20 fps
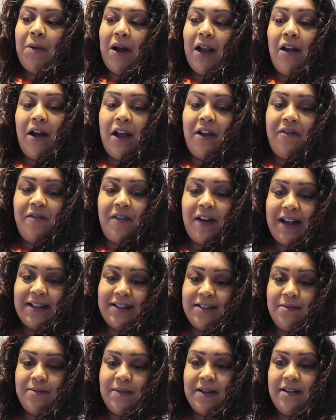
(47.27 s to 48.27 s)
My life
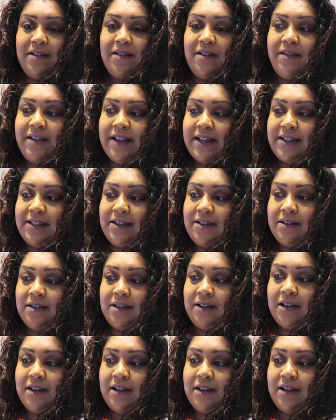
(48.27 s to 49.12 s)
hasn't been this